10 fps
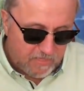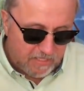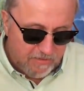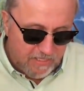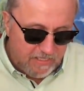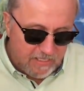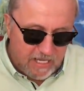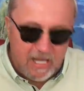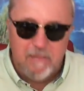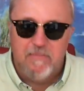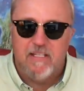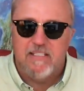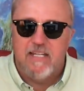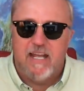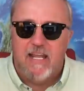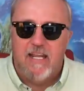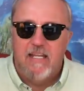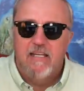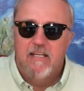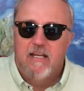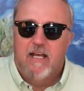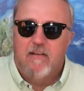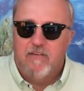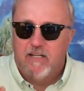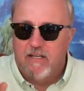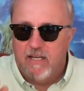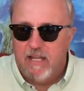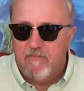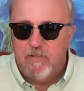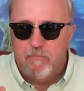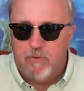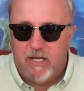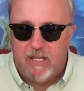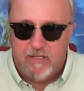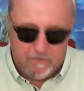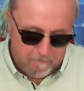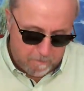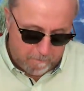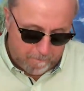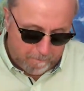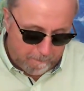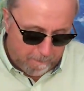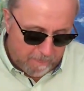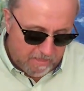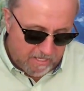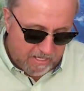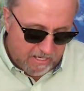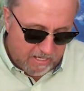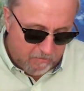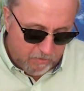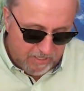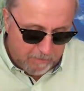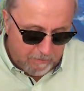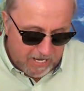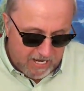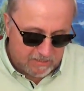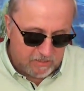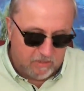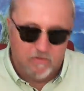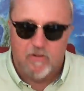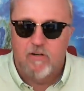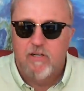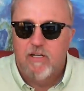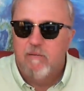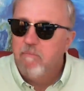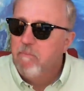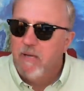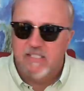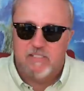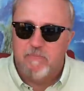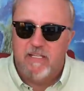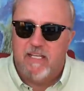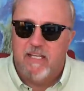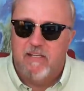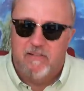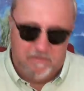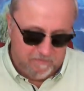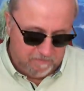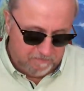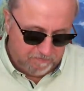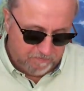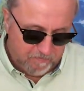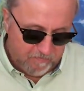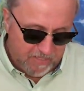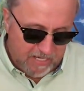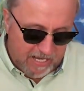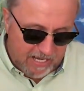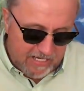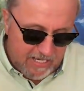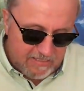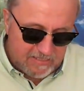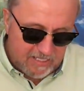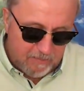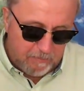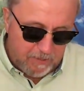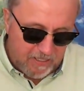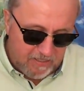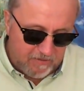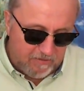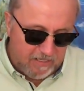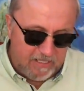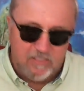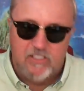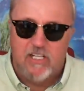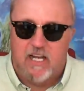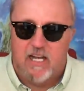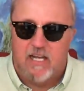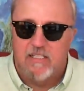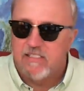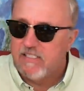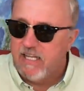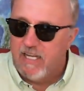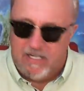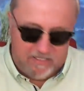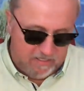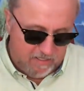then came the day of unleavened bread, when the Passover must be killed. And he sent Peter and John, saying,